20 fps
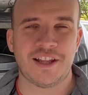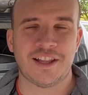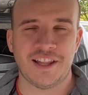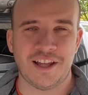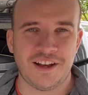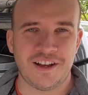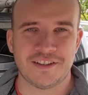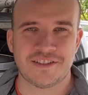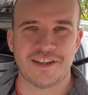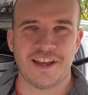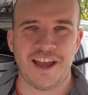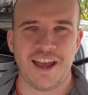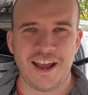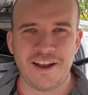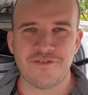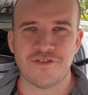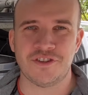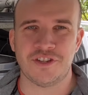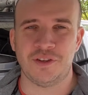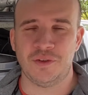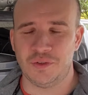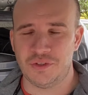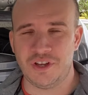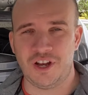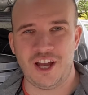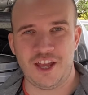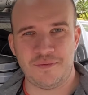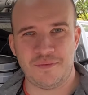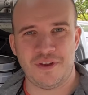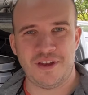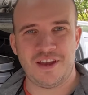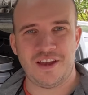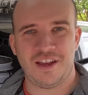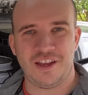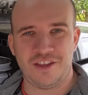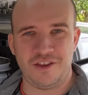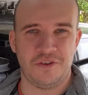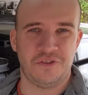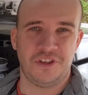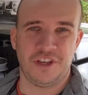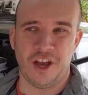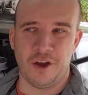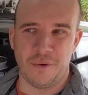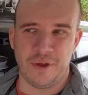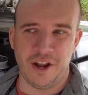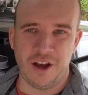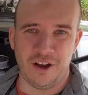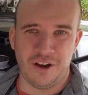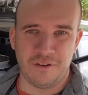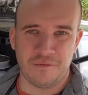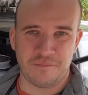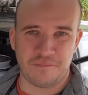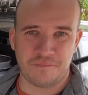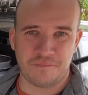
glass every single time using ONR.